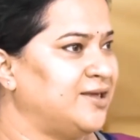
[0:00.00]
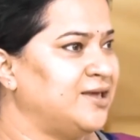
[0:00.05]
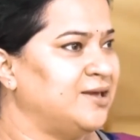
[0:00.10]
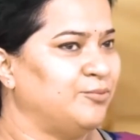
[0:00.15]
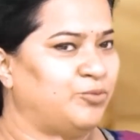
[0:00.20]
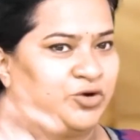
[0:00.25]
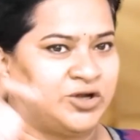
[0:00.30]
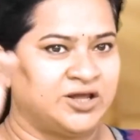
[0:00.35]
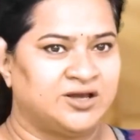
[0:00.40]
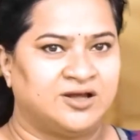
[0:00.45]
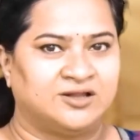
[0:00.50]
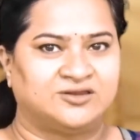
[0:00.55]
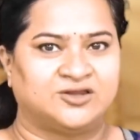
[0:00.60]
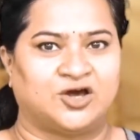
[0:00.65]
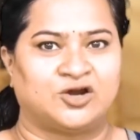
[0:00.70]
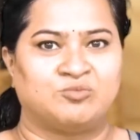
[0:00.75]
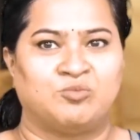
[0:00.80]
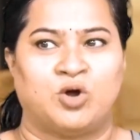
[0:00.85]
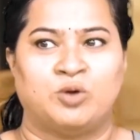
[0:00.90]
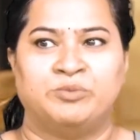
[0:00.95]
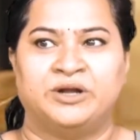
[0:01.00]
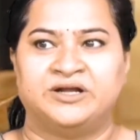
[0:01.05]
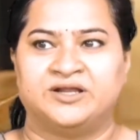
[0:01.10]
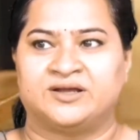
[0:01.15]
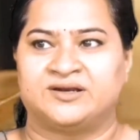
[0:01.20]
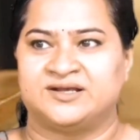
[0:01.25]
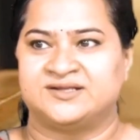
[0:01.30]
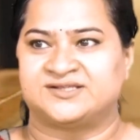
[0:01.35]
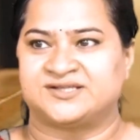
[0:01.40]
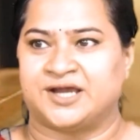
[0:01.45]
putting a thermometer
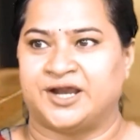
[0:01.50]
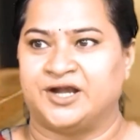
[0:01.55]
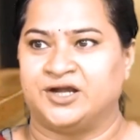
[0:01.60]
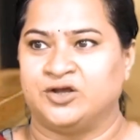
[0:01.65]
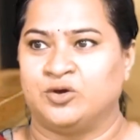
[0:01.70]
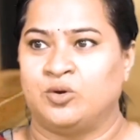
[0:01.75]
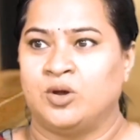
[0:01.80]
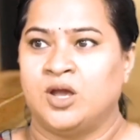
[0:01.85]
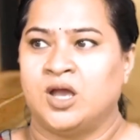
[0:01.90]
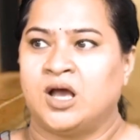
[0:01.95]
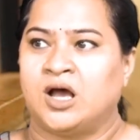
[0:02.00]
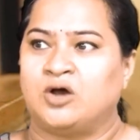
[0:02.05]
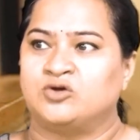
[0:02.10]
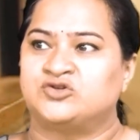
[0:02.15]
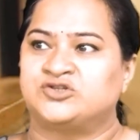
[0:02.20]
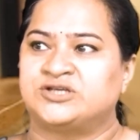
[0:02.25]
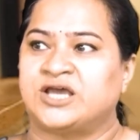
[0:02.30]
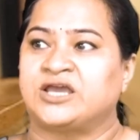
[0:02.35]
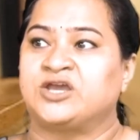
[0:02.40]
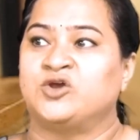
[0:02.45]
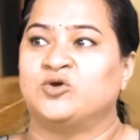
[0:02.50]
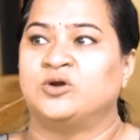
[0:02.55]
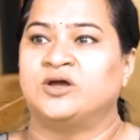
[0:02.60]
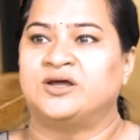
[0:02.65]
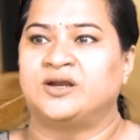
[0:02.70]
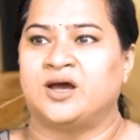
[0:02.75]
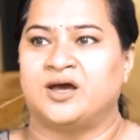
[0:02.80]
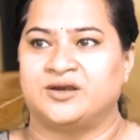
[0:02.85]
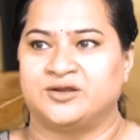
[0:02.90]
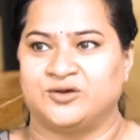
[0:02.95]
inside you, how secular
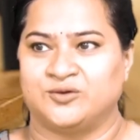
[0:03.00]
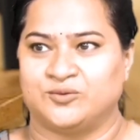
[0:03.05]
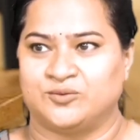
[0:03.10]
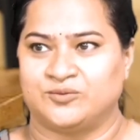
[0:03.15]
are you?